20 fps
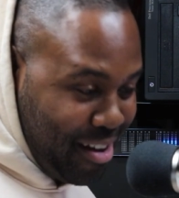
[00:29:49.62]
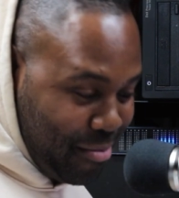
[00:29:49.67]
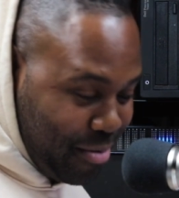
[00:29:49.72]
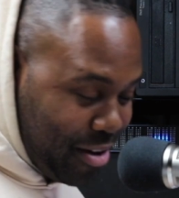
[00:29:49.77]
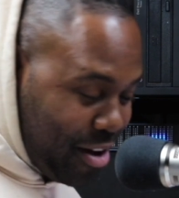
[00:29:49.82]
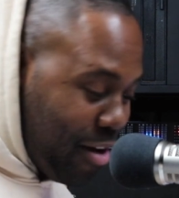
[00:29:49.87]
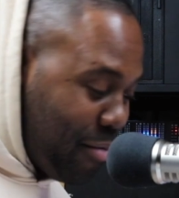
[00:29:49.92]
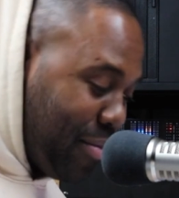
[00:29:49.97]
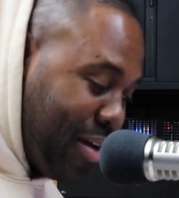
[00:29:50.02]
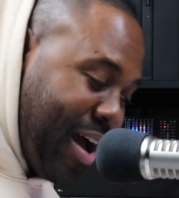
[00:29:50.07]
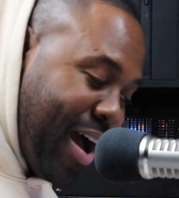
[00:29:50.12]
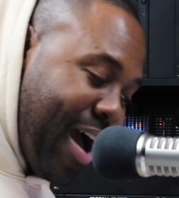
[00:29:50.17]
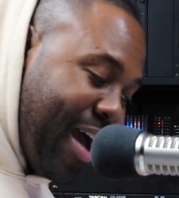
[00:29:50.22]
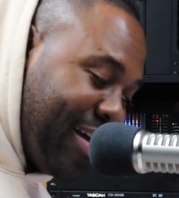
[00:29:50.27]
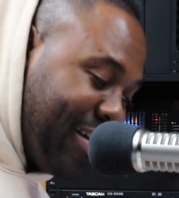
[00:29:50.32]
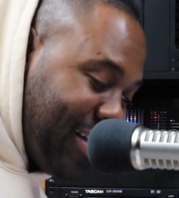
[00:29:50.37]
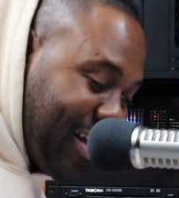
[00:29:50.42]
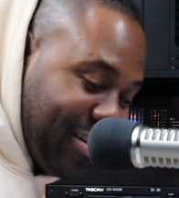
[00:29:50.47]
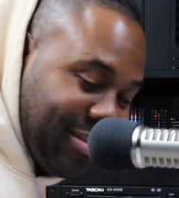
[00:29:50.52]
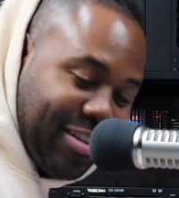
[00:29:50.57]
I'm coming. All
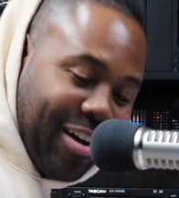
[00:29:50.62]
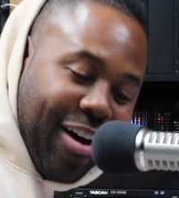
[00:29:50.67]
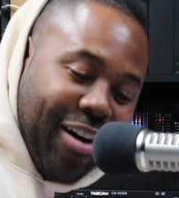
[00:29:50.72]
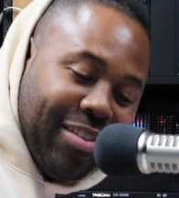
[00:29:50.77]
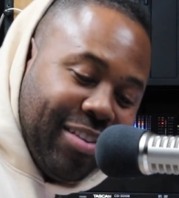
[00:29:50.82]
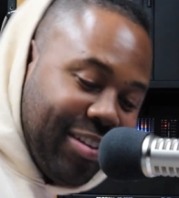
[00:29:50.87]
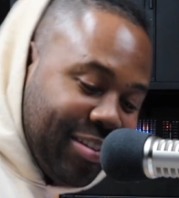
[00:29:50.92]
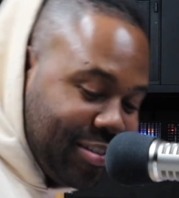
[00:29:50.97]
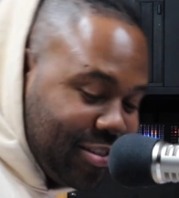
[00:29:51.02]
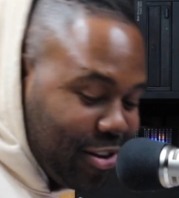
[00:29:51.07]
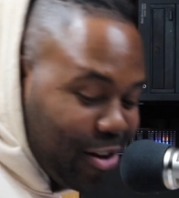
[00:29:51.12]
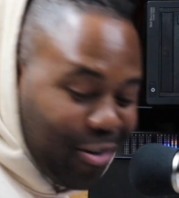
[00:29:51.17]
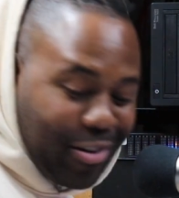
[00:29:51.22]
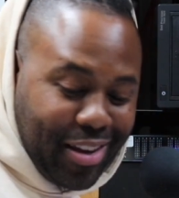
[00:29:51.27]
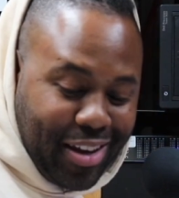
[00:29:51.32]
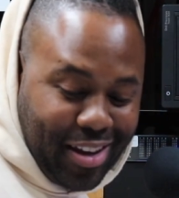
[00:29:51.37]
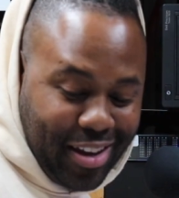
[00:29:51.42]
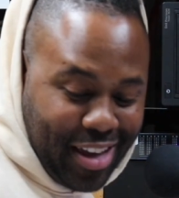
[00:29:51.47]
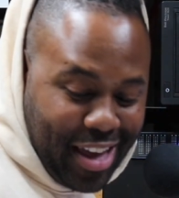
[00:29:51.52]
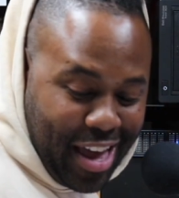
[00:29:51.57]
right. That's all I need to know
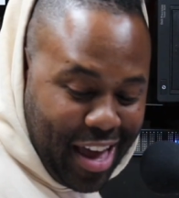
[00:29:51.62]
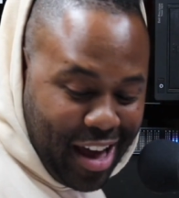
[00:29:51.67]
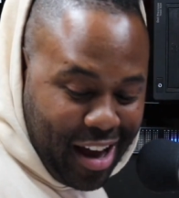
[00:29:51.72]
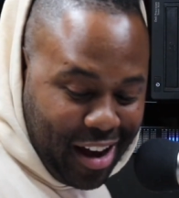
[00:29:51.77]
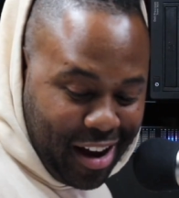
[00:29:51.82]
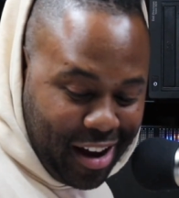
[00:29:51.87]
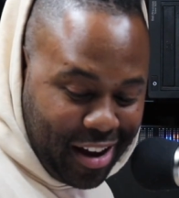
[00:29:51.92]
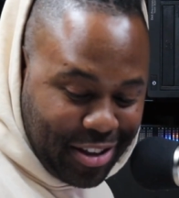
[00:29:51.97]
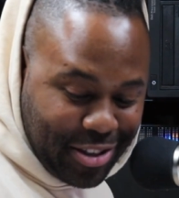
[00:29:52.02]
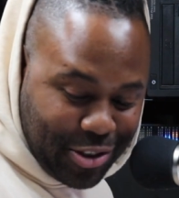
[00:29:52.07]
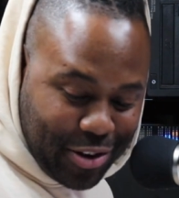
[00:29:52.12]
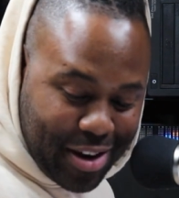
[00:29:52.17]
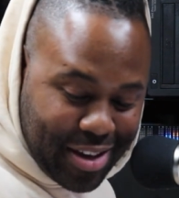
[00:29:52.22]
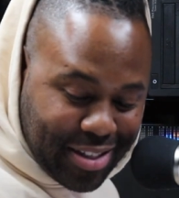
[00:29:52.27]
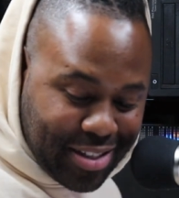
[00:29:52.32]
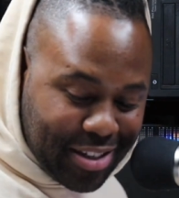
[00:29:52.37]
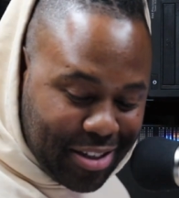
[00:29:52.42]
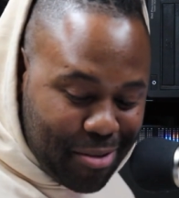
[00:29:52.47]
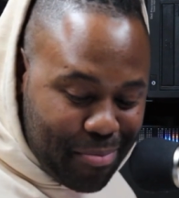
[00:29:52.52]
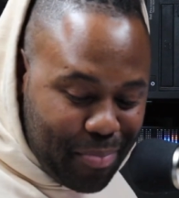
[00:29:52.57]
then.
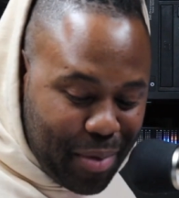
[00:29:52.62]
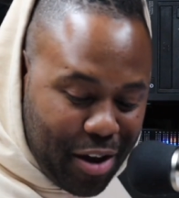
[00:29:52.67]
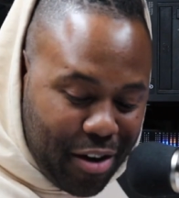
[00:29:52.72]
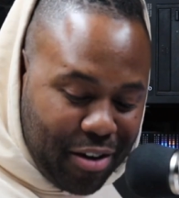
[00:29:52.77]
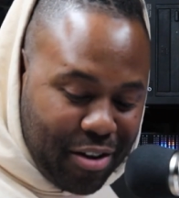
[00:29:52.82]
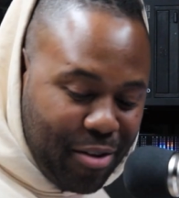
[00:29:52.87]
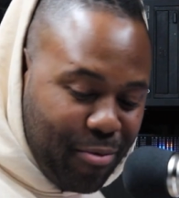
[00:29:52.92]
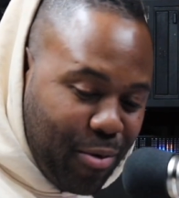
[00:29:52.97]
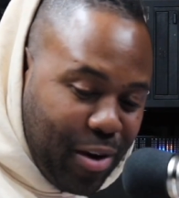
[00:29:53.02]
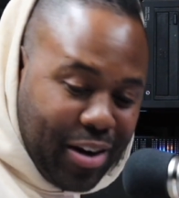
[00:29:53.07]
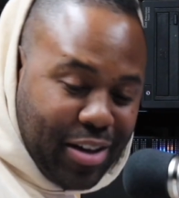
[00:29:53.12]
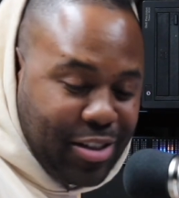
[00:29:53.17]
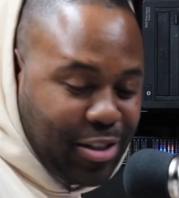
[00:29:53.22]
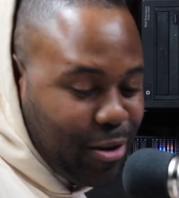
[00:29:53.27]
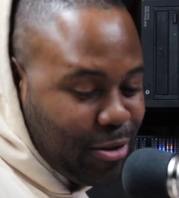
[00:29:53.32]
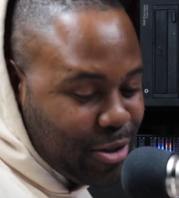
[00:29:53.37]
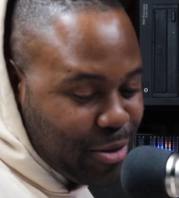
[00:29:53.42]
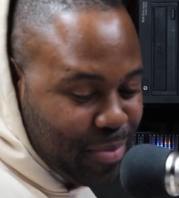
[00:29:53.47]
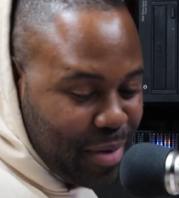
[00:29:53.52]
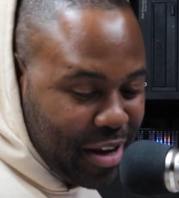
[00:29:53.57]
Dreezy's in the building, running
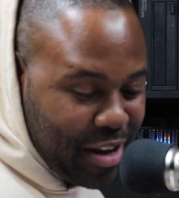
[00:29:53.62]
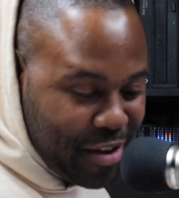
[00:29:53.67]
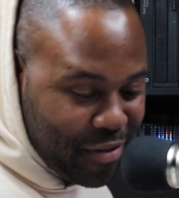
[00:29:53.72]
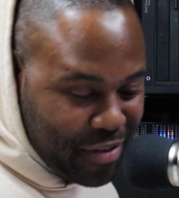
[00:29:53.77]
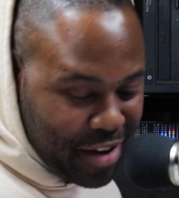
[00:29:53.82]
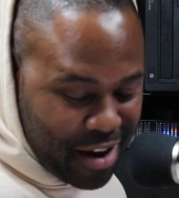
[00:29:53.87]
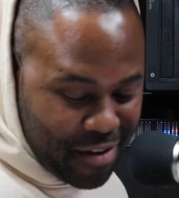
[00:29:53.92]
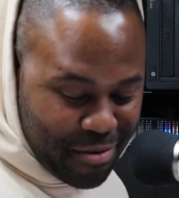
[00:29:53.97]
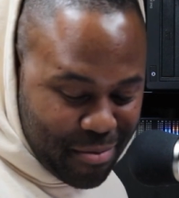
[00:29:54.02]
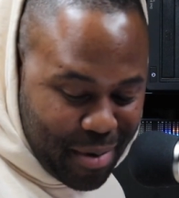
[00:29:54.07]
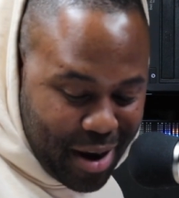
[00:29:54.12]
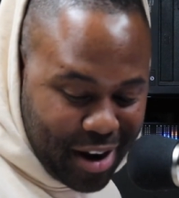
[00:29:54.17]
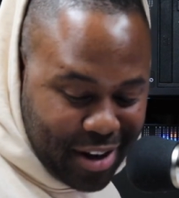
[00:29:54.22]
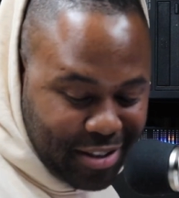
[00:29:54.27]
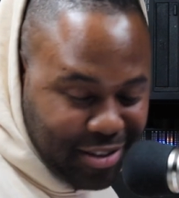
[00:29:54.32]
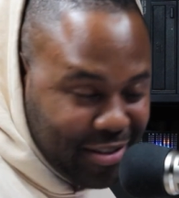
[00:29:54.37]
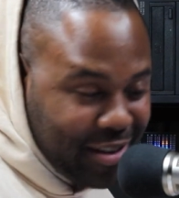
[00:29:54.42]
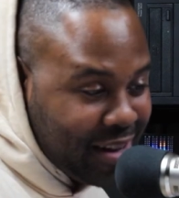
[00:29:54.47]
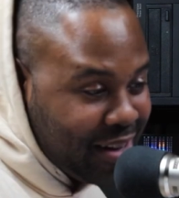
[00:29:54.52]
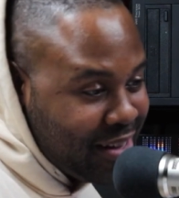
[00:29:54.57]
social media for everybody
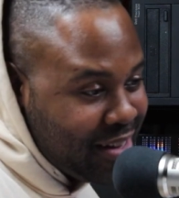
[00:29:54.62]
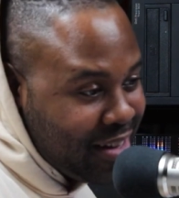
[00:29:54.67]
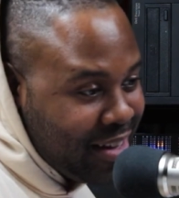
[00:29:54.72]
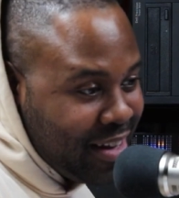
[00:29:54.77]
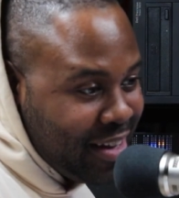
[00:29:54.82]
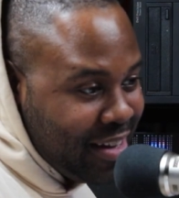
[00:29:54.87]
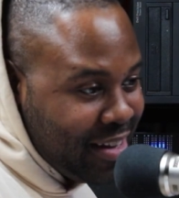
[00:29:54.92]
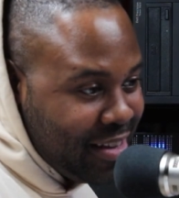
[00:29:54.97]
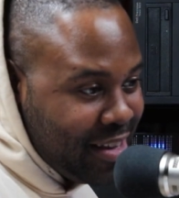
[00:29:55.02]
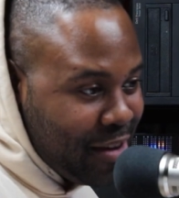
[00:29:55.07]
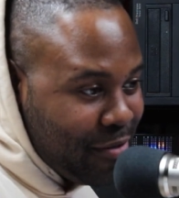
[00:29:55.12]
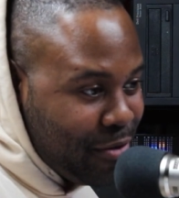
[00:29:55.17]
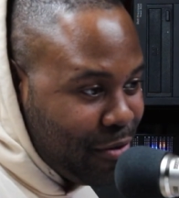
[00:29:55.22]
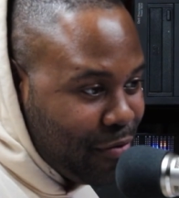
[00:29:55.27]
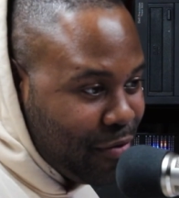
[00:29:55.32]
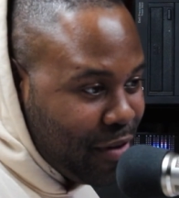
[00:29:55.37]
so they could definitely